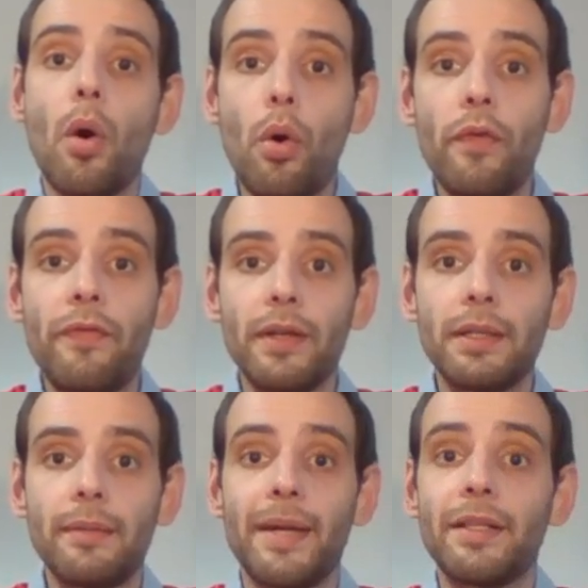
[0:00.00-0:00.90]

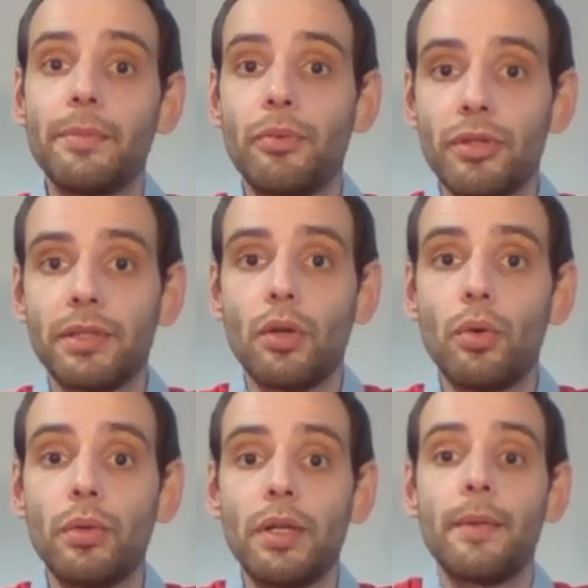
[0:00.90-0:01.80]
offered by the product
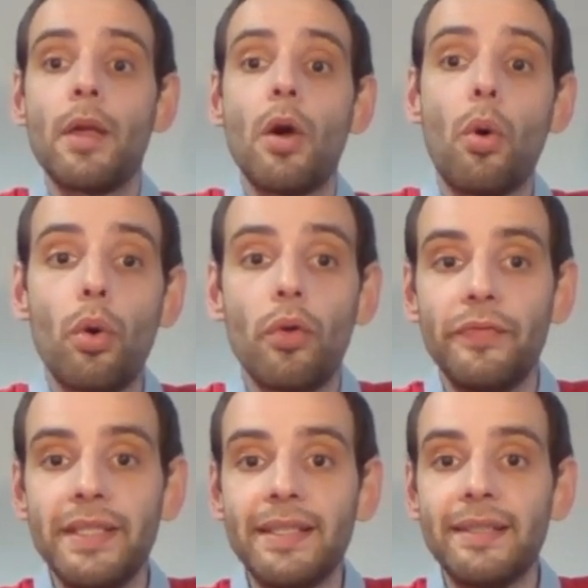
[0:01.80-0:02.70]
owner all
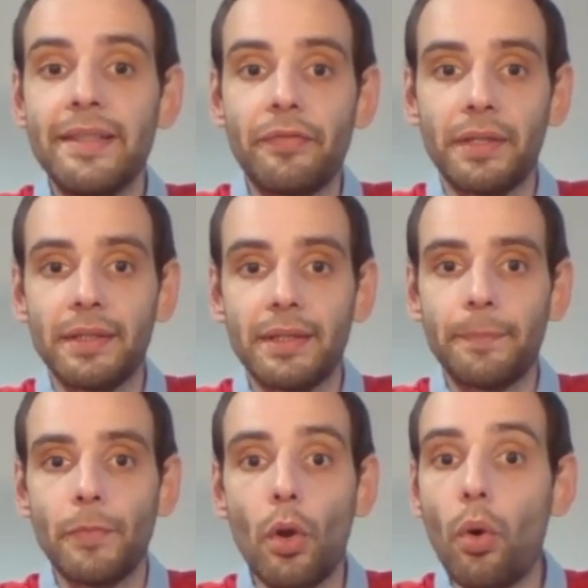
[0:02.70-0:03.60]
of these different
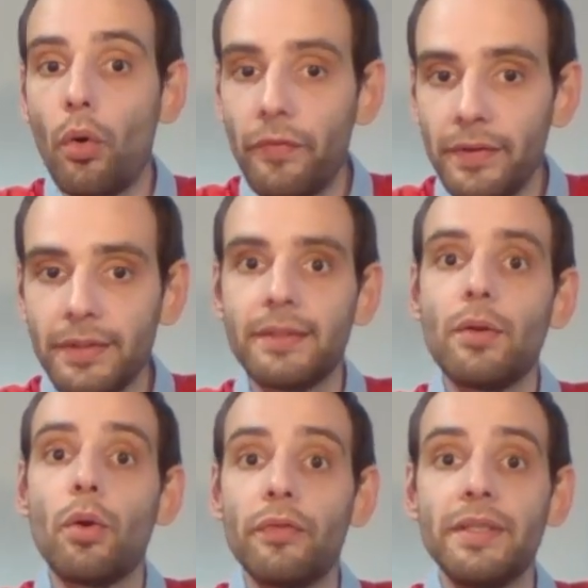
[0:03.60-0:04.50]
offers,
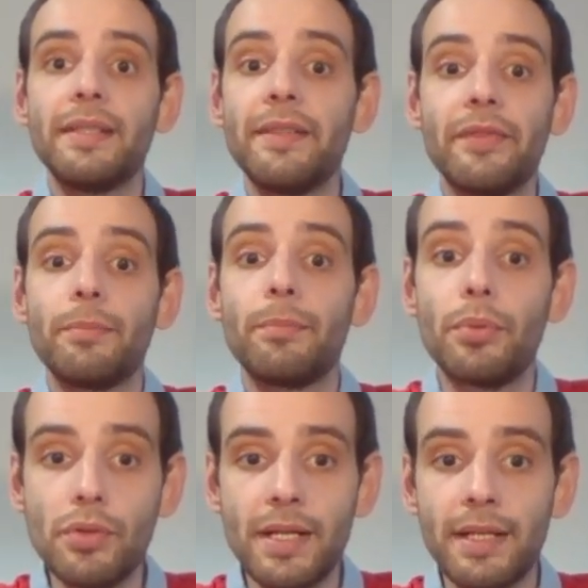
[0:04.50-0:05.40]
all of these different
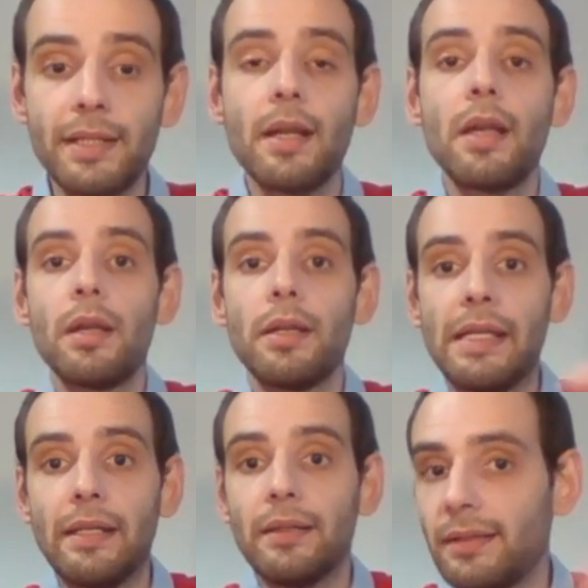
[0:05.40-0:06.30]
products
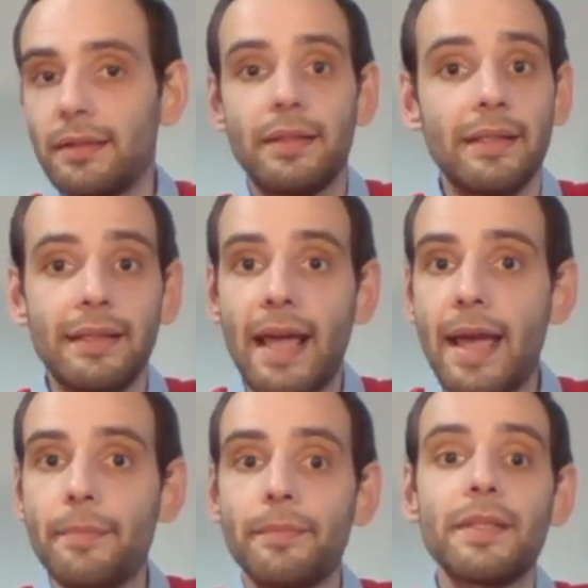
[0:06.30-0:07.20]
in certain
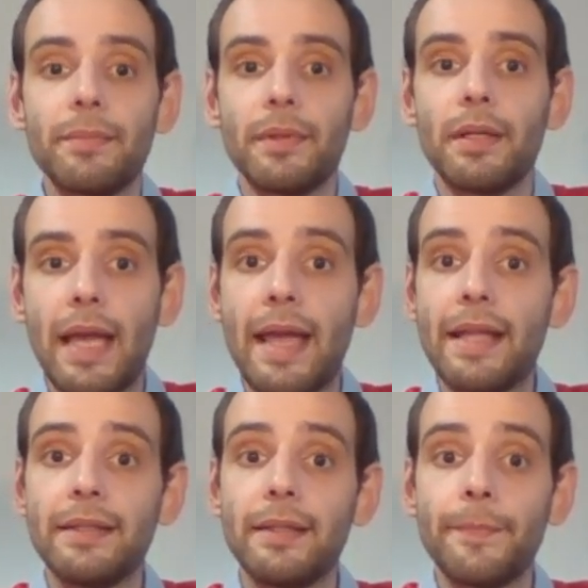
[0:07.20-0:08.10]
times,
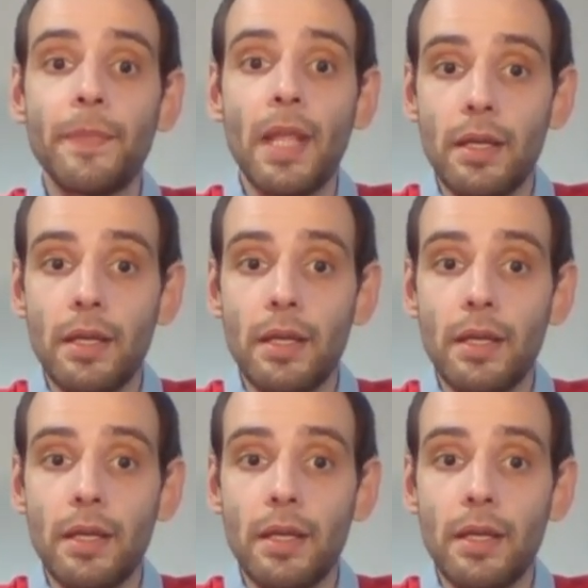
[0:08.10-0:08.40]
and